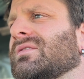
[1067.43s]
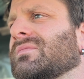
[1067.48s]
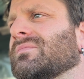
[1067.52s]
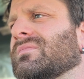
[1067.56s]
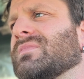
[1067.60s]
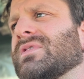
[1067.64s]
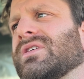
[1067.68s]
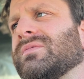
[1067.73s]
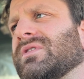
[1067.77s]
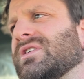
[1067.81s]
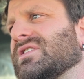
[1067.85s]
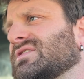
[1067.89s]

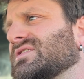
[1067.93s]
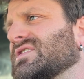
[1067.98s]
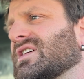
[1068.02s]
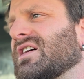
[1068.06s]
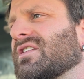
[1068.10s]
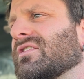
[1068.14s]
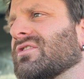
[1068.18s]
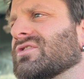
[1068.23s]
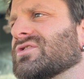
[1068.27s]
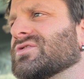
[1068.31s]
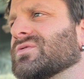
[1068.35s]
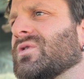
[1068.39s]
maybe
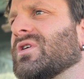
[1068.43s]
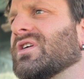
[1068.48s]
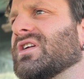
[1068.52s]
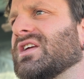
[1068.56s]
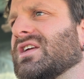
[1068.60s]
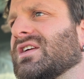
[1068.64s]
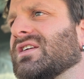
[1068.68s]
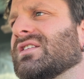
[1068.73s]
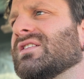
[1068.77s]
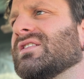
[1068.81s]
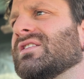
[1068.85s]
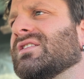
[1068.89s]
10 or
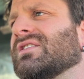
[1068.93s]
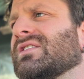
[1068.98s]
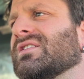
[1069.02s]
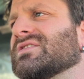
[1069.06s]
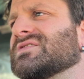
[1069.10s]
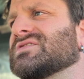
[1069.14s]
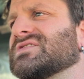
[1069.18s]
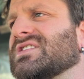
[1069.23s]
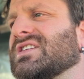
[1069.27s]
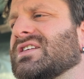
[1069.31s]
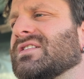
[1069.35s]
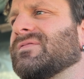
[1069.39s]
20,
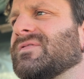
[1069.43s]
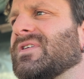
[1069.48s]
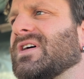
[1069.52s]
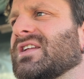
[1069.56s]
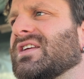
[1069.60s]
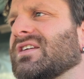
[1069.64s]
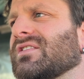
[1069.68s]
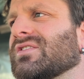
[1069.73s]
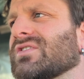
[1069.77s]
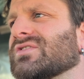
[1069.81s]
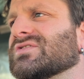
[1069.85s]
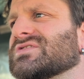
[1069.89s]
see if
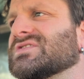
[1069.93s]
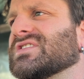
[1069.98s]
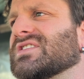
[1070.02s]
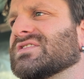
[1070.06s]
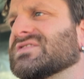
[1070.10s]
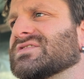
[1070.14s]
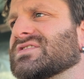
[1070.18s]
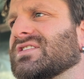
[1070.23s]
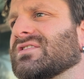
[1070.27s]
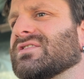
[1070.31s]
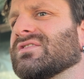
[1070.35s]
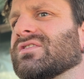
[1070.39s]
any of those
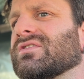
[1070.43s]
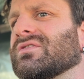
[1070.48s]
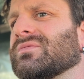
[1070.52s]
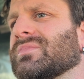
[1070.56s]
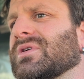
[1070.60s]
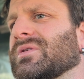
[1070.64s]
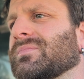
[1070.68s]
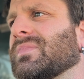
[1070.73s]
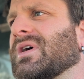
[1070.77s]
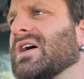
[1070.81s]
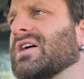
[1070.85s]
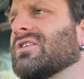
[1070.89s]
things get a little
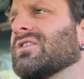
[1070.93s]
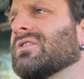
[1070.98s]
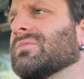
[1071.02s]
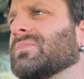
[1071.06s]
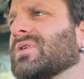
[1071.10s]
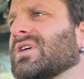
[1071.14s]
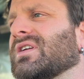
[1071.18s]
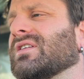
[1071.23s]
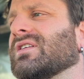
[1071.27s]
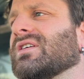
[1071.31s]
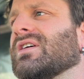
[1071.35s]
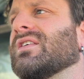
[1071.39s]
bit better.
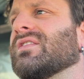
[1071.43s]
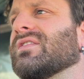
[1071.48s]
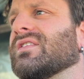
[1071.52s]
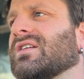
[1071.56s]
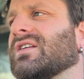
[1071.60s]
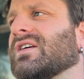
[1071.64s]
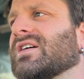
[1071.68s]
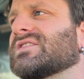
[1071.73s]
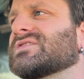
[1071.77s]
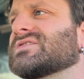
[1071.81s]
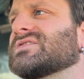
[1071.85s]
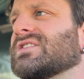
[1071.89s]
But the
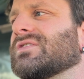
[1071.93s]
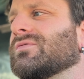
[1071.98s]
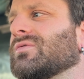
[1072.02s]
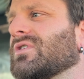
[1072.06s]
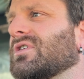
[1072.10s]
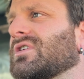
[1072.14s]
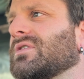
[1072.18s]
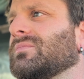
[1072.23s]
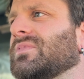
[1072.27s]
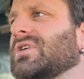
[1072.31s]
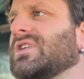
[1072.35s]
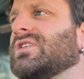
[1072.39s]
next thing we're
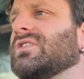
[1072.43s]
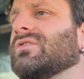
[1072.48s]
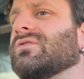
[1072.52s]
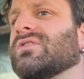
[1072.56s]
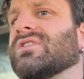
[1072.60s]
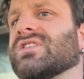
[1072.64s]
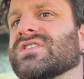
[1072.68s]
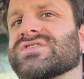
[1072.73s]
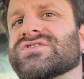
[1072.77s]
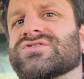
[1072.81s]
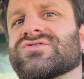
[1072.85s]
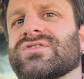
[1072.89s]
going to be
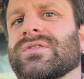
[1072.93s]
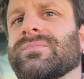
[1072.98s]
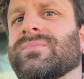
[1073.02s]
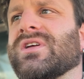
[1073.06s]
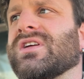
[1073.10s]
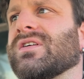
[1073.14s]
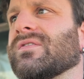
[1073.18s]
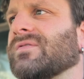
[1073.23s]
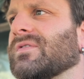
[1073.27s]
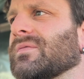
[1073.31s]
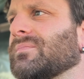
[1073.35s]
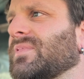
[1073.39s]
doing is stripping
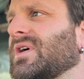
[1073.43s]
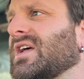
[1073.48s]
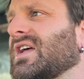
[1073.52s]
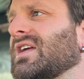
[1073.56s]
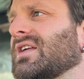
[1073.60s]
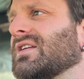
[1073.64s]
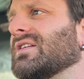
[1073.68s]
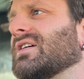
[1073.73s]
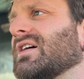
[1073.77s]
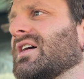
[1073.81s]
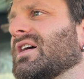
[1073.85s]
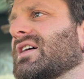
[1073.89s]
it for
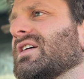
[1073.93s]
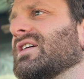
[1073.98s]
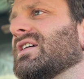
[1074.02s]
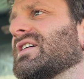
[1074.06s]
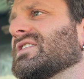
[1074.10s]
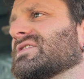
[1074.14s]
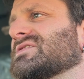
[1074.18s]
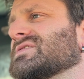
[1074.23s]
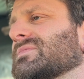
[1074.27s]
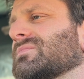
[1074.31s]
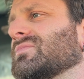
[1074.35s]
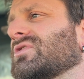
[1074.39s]
paint. I
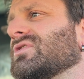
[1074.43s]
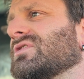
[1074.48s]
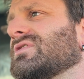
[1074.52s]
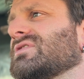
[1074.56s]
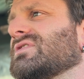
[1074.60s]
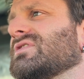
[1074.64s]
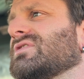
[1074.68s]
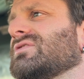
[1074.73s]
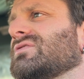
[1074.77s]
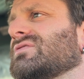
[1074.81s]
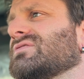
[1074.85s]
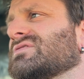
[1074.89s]
got some good
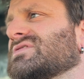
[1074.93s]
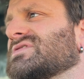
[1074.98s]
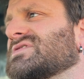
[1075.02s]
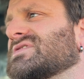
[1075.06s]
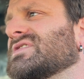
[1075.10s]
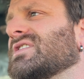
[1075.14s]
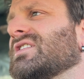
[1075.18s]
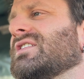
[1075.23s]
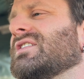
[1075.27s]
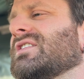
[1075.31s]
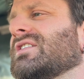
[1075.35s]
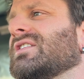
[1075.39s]
news.
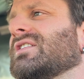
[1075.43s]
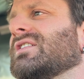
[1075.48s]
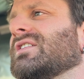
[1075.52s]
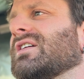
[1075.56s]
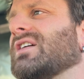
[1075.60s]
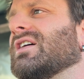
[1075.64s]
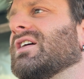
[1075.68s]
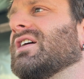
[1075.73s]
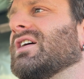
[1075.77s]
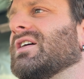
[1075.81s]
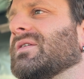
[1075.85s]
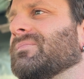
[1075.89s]

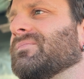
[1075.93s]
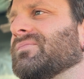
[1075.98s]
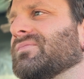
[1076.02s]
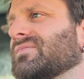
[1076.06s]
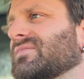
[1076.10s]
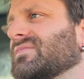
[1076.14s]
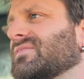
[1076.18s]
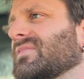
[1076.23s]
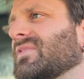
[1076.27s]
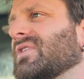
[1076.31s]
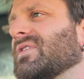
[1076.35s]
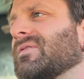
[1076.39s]

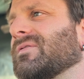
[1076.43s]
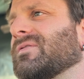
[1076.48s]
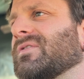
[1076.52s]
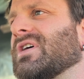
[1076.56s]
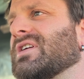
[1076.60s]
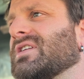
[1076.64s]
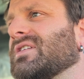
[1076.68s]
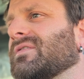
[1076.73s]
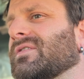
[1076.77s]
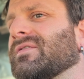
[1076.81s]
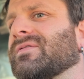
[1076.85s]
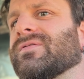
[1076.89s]
A
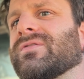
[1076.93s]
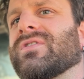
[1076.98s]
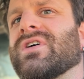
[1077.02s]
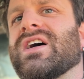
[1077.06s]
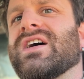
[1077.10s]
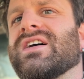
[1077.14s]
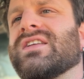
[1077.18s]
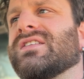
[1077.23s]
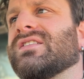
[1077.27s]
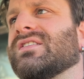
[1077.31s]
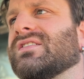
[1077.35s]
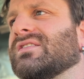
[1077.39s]
friend of a
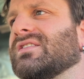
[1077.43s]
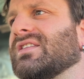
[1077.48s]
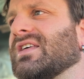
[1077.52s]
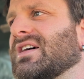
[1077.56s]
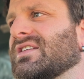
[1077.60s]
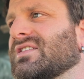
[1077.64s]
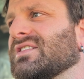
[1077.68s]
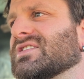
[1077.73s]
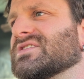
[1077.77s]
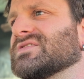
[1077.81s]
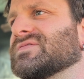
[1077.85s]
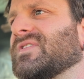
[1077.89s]
friend
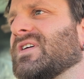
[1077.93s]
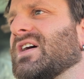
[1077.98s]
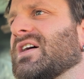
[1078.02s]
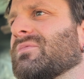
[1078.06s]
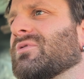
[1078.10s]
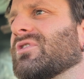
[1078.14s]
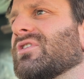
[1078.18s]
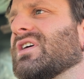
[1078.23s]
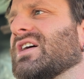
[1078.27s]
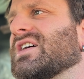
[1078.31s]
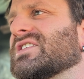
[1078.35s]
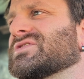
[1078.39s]
that does
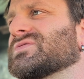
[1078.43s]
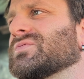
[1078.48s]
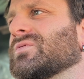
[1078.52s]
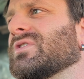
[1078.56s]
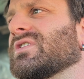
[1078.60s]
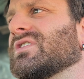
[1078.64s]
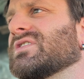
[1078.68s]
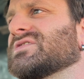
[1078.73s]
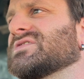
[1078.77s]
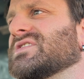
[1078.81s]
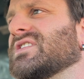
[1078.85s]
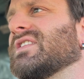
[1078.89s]
fiberglass
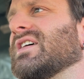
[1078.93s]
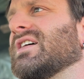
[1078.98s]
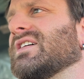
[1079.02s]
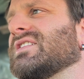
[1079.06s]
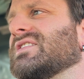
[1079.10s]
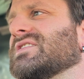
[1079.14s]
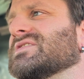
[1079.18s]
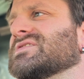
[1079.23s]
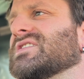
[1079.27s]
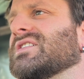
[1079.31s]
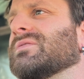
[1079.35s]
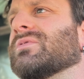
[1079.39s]
work said that
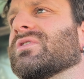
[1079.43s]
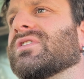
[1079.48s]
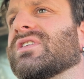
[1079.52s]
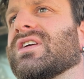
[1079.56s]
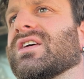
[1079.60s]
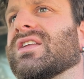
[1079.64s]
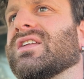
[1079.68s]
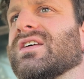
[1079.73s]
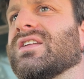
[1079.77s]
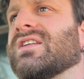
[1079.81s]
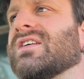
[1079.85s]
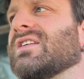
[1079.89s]
he's able to
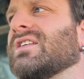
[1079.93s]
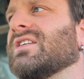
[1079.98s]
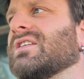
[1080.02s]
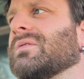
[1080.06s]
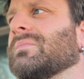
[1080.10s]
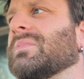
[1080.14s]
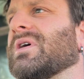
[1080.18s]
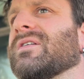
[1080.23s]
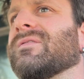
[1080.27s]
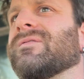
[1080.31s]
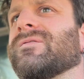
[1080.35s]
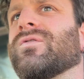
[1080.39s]
get it in
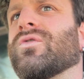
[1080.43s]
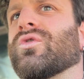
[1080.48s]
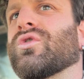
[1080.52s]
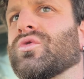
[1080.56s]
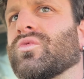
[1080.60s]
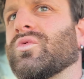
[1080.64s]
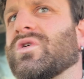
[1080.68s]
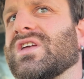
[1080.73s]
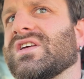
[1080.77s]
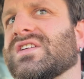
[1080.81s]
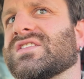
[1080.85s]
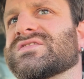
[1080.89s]
about 4
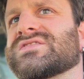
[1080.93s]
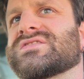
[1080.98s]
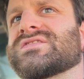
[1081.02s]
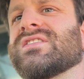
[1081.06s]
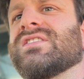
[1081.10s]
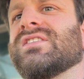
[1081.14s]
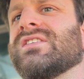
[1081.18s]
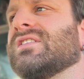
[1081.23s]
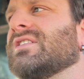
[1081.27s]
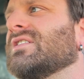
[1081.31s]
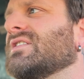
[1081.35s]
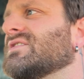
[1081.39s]
weeks.
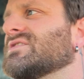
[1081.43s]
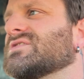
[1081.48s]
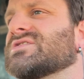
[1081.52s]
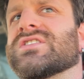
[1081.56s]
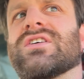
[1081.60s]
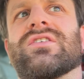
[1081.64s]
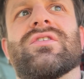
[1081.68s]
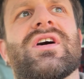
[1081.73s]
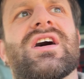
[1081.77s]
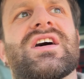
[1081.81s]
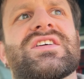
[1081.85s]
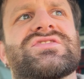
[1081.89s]

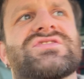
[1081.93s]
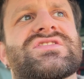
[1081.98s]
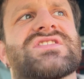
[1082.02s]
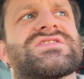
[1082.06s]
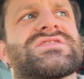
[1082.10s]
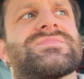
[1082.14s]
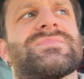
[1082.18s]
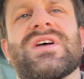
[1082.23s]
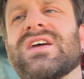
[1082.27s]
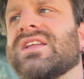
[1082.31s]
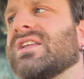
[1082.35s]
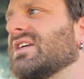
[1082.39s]
So I
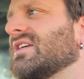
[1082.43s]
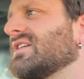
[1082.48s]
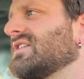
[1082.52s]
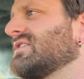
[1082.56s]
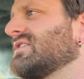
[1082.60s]
just made a